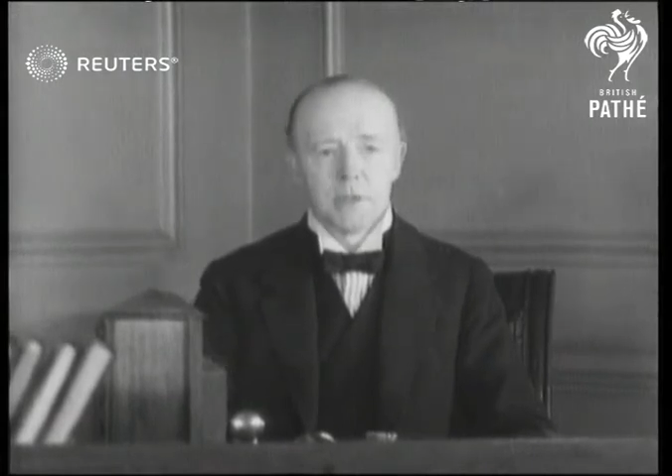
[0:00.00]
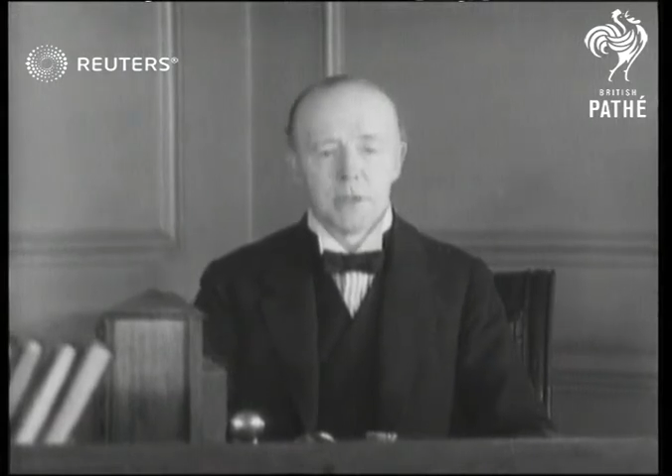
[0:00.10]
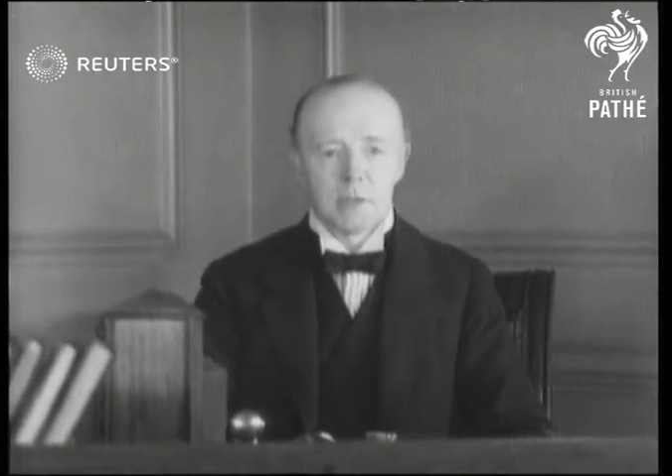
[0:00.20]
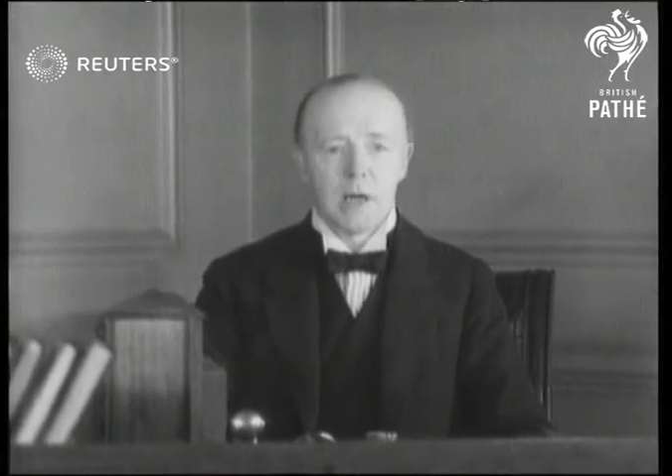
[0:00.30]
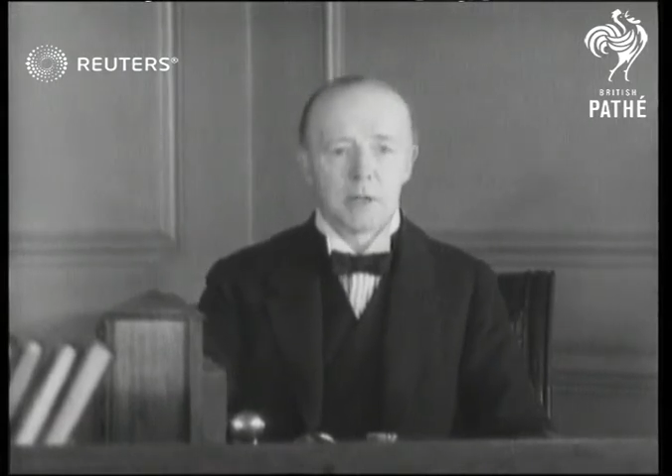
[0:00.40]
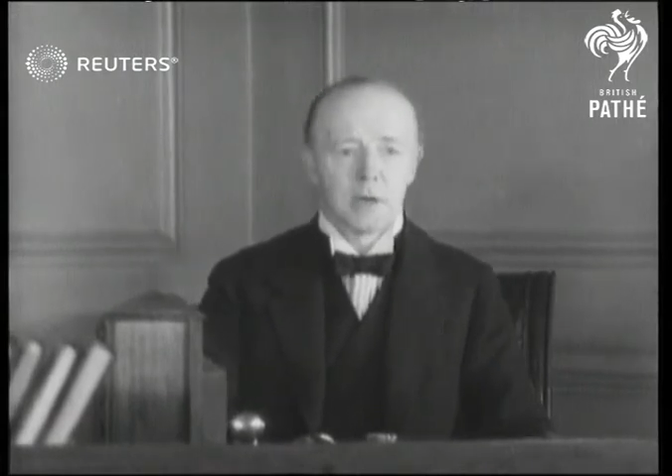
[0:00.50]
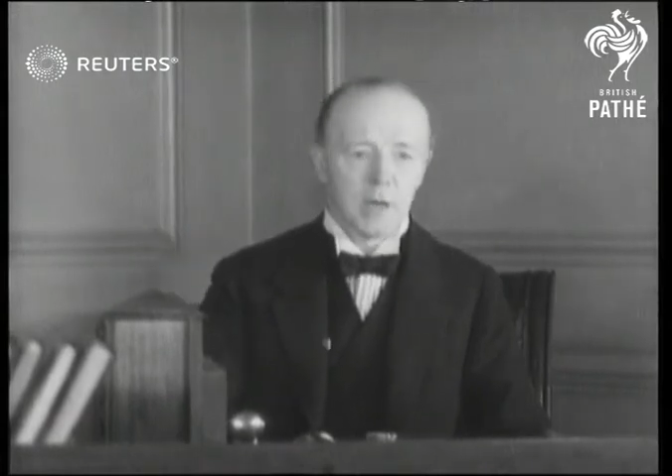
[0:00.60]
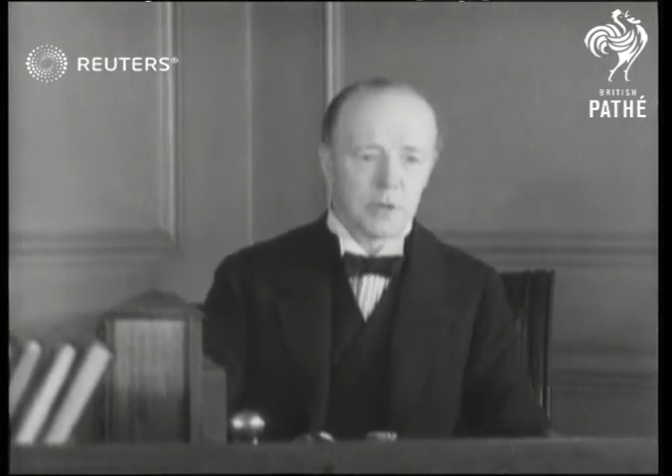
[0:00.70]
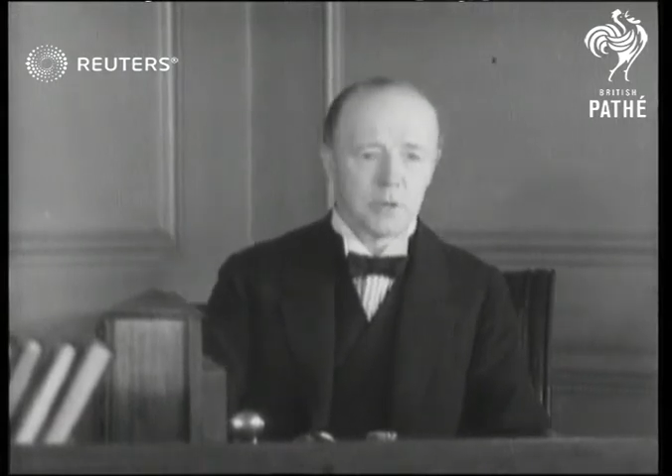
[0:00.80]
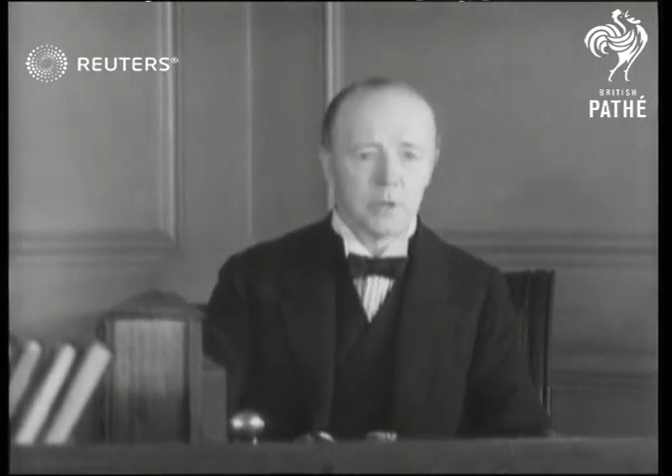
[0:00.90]
at either
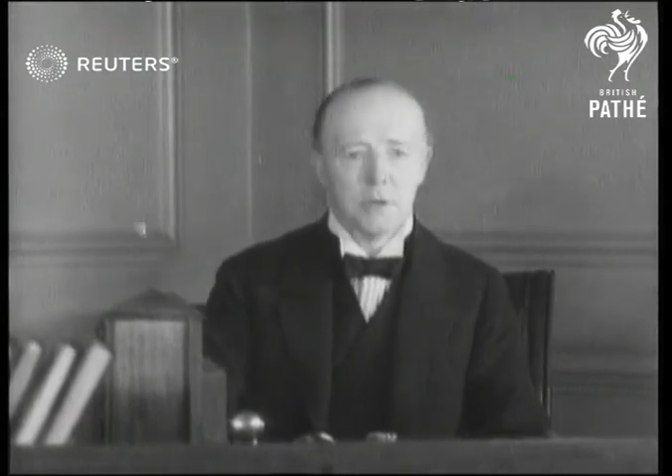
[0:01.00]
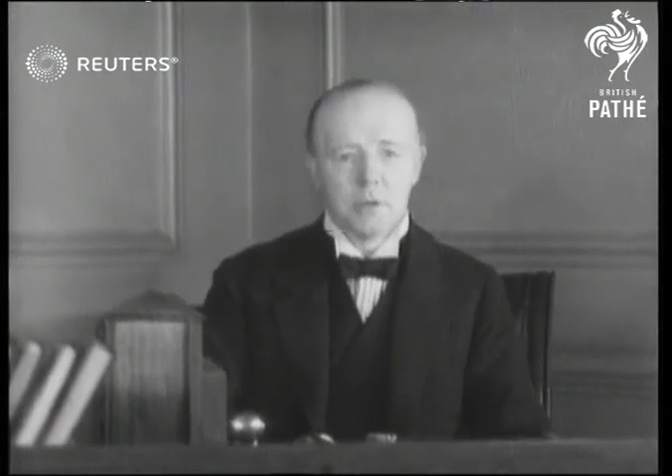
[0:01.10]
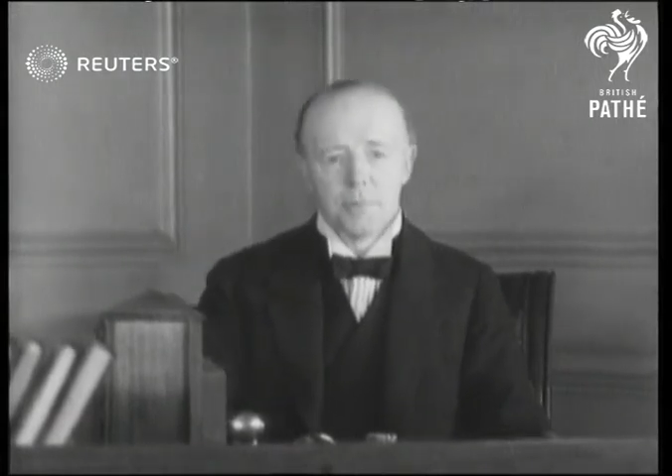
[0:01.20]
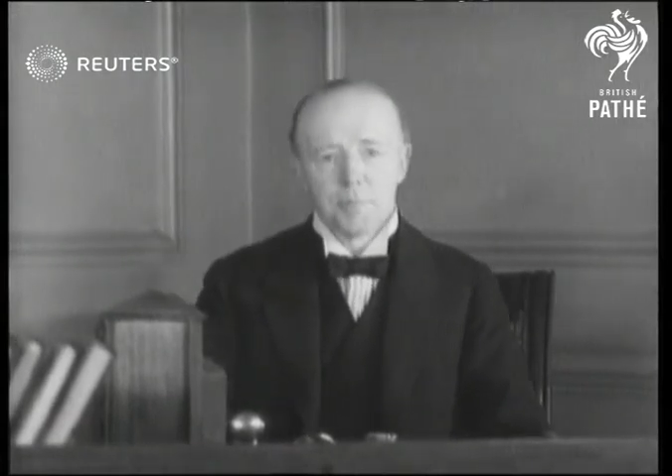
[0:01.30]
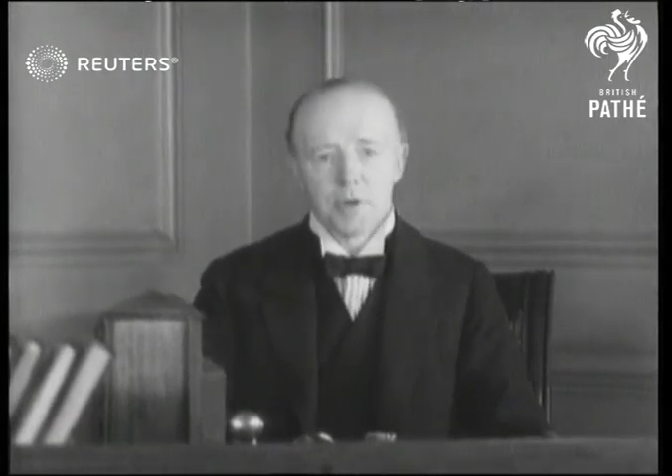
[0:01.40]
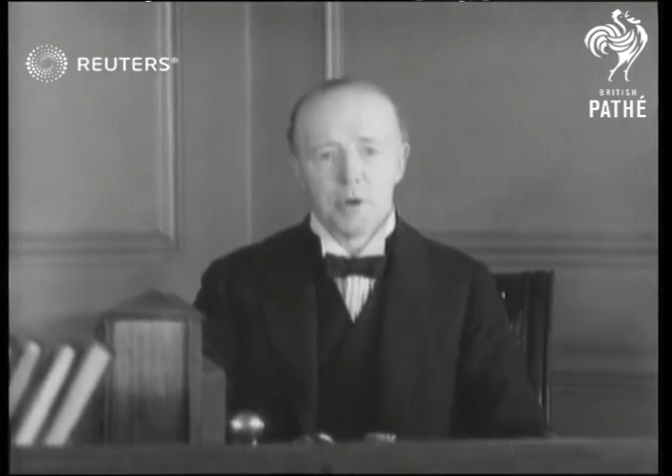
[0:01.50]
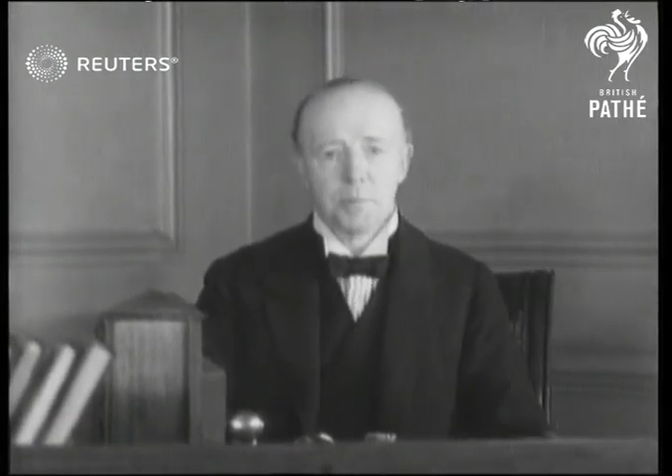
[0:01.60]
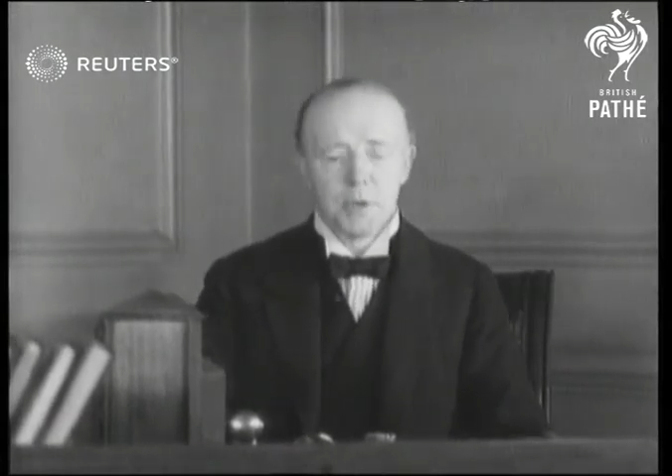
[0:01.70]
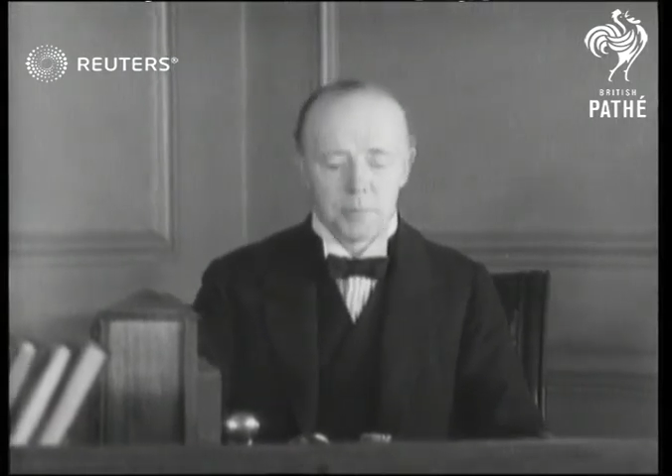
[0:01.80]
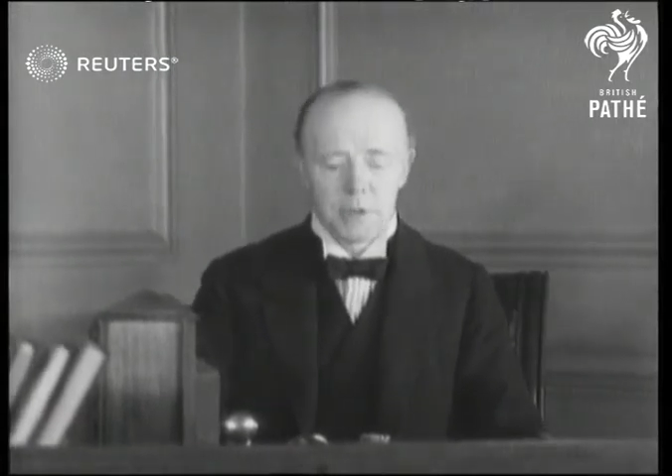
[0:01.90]
London or
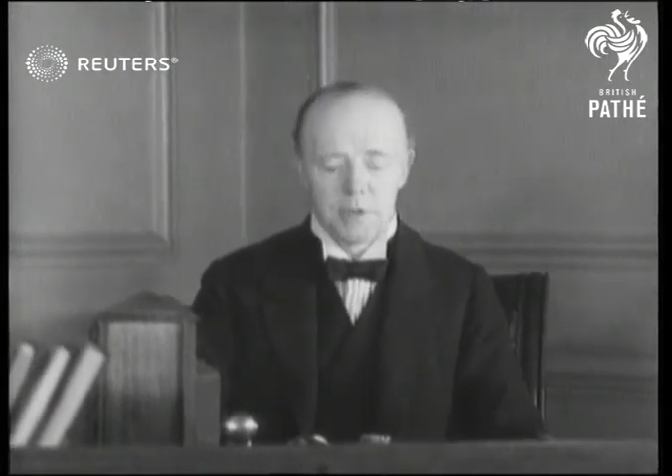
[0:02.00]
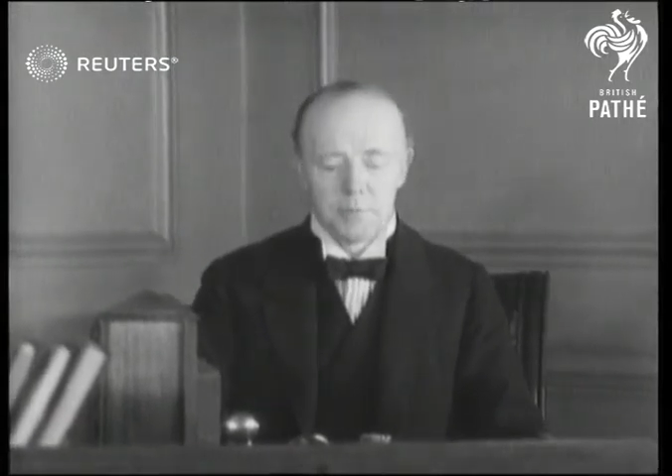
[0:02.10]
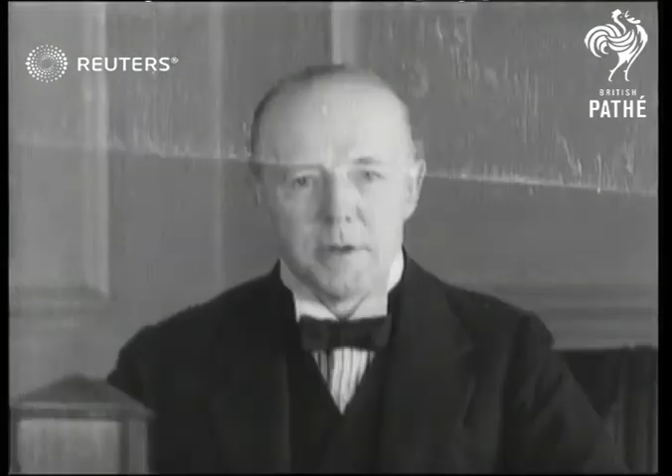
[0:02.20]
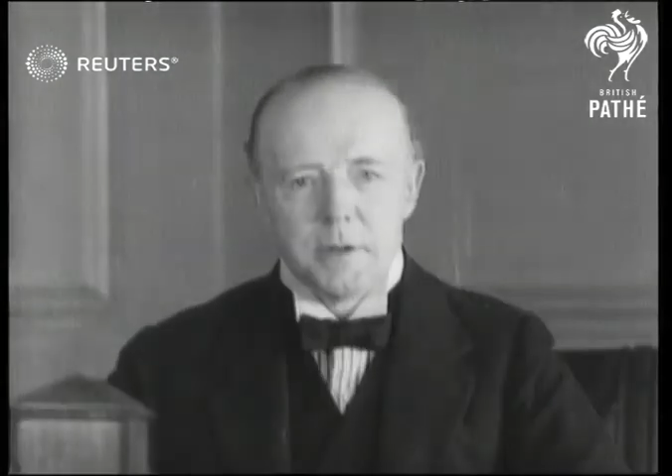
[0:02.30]
Birmingham.